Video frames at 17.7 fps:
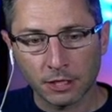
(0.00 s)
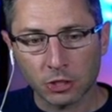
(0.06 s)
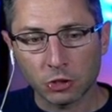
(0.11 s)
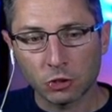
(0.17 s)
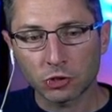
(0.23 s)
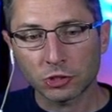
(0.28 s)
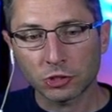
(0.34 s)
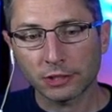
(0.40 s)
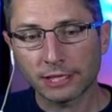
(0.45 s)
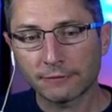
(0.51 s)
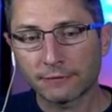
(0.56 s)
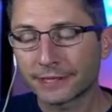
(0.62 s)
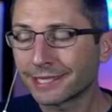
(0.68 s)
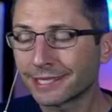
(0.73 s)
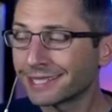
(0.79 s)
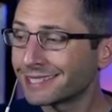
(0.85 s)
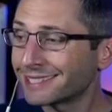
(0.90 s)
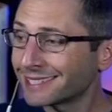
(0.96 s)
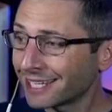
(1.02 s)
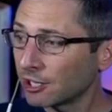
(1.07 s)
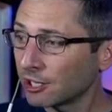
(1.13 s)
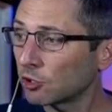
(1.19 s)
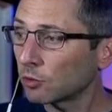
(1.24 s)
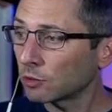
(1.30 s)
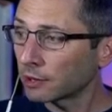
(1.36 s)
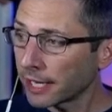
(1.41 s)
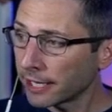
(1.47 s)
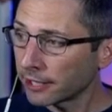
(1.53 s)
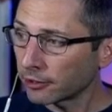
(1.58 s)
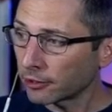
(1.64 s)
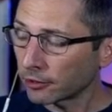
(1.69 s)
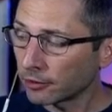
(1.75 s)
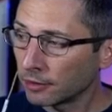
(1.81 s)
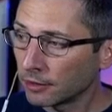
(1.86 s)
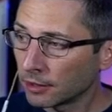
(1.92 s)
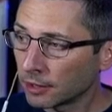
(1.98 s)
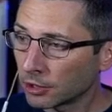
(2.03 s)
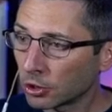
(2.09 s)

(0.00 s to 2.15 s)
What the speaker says: Usually if it's a single layer,